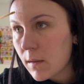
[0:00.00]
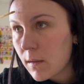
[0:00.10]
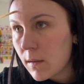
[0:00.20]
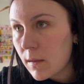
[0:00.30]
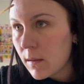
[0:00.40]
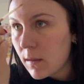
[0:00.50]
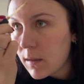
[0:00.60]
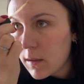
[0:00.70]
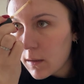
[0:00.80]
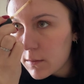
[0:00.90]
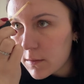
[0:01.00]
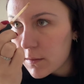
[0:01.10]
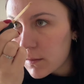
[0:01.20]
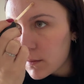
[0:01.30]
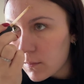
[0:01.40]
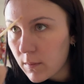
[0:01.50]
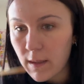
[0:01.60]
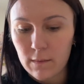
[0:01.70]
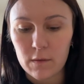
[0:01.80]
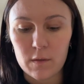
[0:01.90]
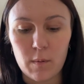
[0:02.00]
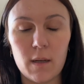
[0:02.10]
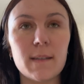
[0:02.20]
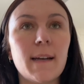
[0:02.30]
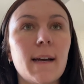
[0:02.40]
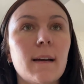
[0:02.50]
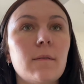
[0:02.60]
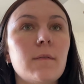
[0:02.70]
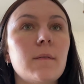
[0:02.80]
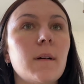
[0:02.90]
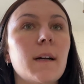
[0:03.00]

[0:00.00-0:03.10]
I'll just do whatever spots I have.